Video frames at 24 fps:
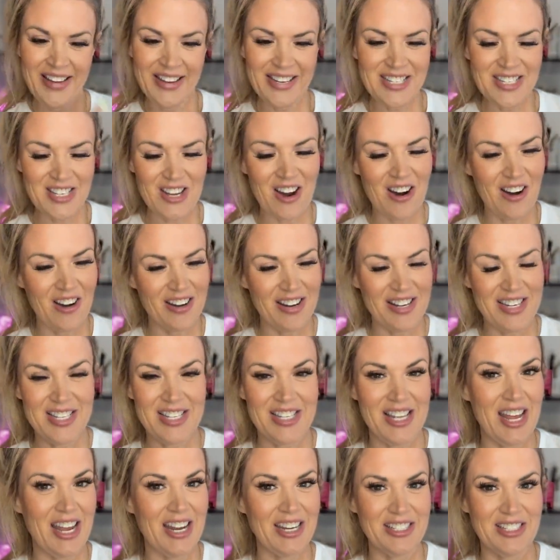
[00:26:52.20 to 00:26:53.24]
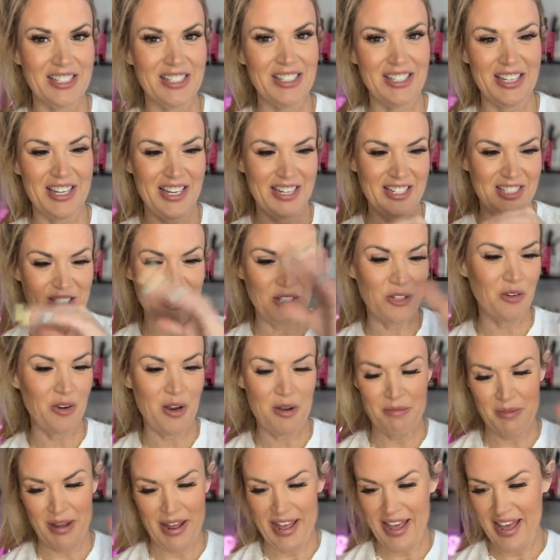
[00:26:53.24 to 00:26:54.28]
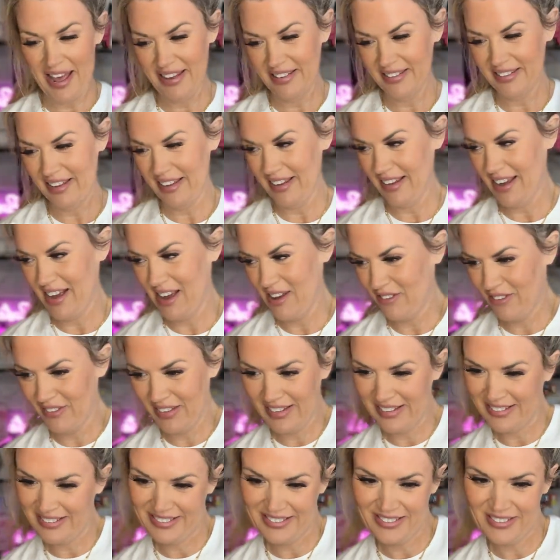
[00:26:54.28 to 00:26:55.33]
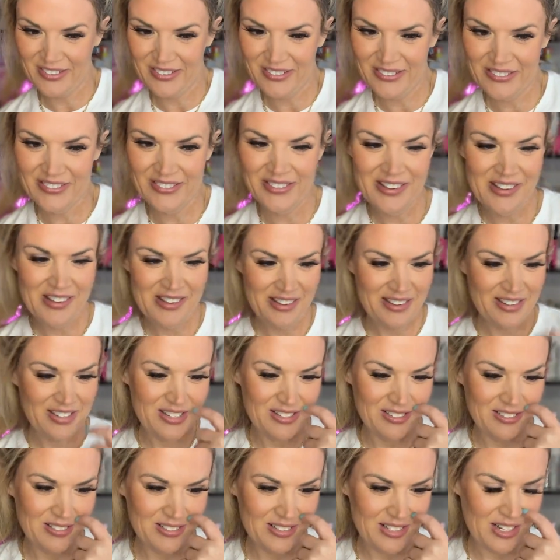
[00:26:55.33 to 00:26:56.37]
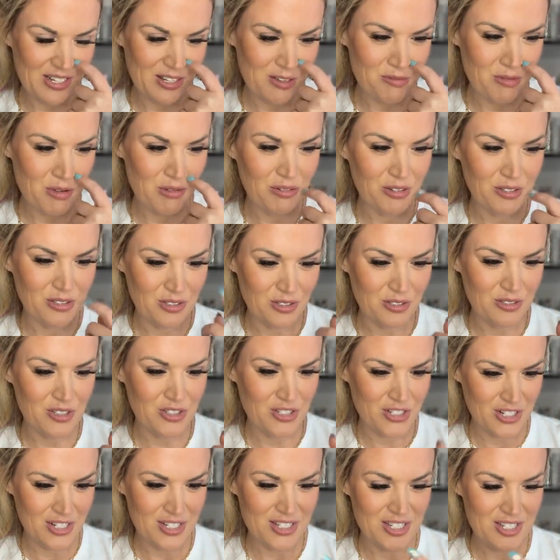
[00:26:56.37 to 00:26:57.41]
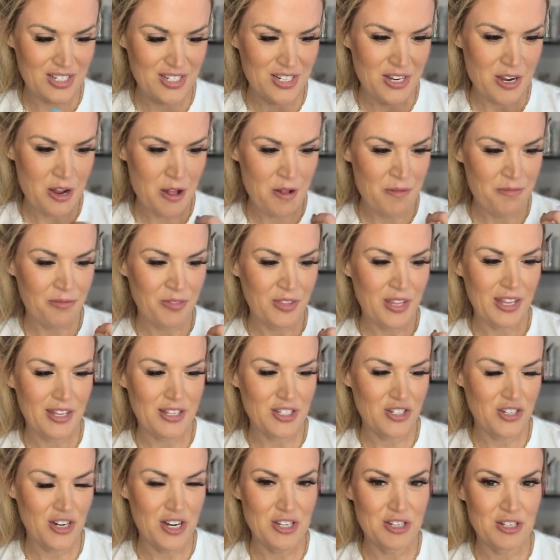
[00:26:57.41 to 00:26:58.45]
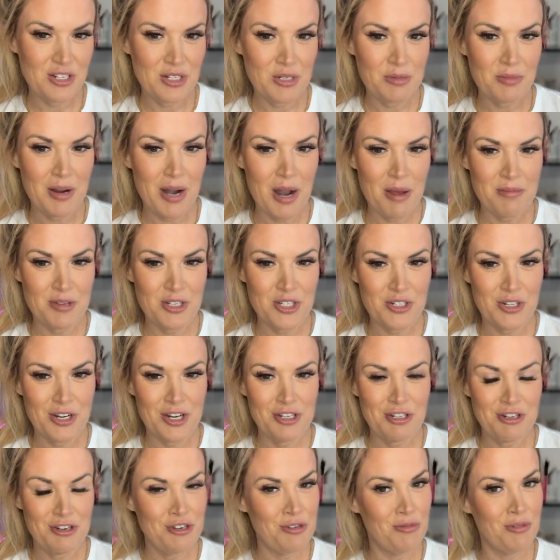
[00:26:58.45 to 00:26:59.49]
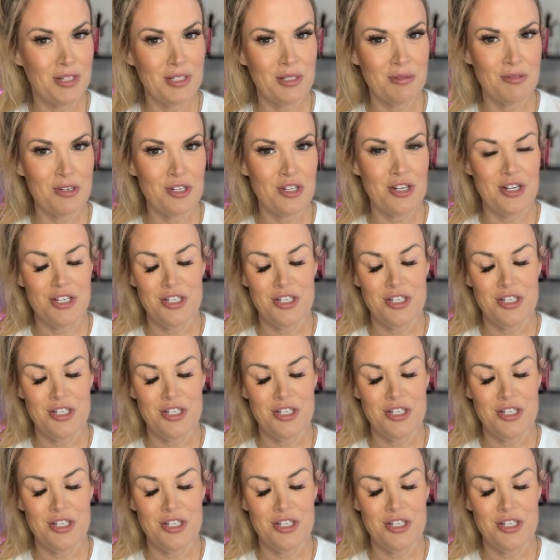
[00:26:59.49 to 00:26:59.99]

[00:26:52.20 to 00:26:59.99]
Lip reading: it's the hardest thing to like do in my head. Like, I'm like, so don't tell people, don't trust strangers, but I'm a stranger and you want them to